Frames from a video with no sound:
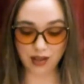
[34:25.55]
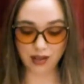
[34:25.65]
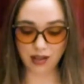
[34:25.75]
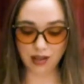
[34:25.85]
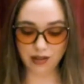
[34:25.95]

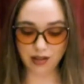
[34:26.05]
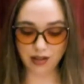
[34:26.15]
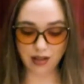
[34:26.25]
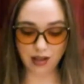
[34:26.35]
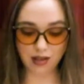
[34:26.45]
Here,
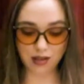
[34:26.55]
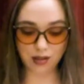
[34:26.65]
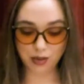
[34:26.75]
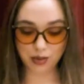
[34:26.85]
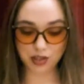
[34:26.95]

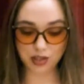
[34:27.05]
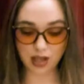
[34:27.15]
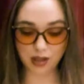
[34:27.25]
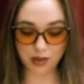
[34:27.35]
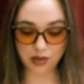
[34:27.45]
again, were
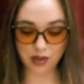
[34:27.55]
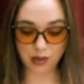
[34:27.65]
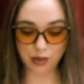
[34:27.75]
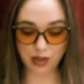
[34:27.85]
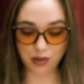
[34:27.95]
shadows on
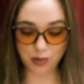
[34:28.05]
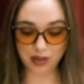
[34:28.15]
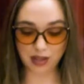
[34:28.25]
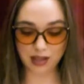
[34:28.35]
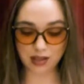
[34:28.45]
the window
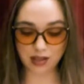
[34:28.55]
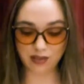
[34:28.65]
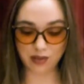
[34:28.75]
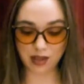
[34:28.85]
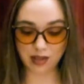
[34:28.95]
blinds
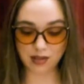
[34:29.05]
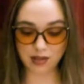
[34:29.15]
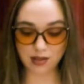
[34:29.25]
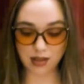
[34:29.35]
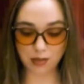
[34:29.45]
of guests
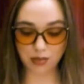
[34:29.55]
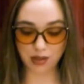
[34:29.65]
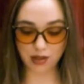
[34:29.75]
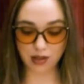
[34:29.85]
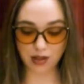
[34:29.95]
assembling,